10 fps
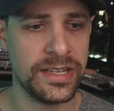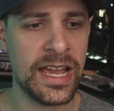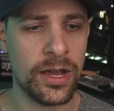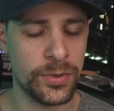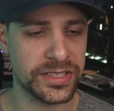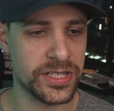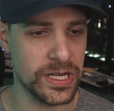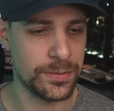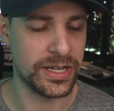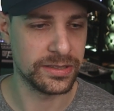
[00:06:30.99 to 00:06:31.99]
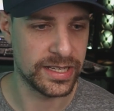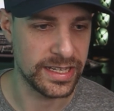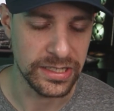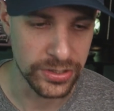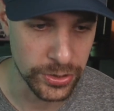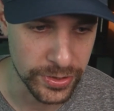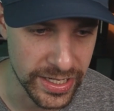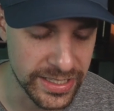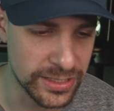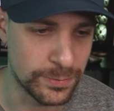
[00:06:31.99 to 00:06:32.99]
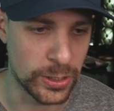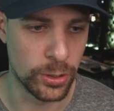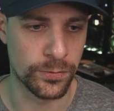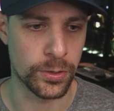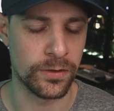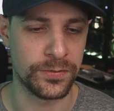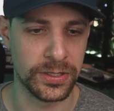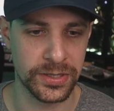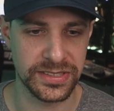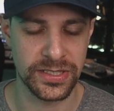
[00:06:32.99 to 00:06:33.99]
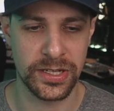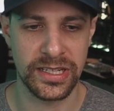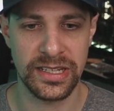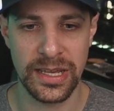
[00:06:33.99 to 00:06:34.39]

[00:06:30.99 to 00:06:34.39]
Now I want to talk about, like, you know, kind of my overall feelings on it.